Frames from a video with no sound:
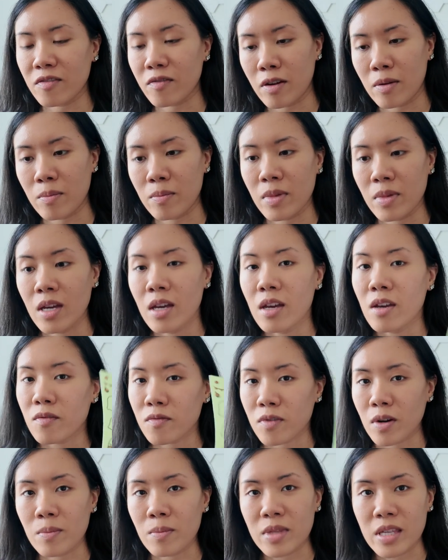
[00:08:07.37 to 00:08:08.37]
from
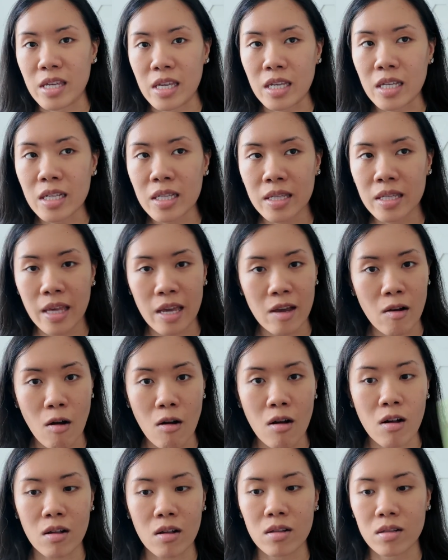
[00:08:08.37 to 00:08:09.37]
these. They
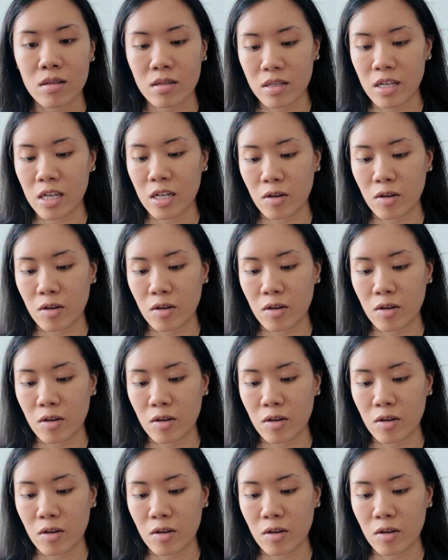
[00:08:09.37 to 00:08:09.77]
all,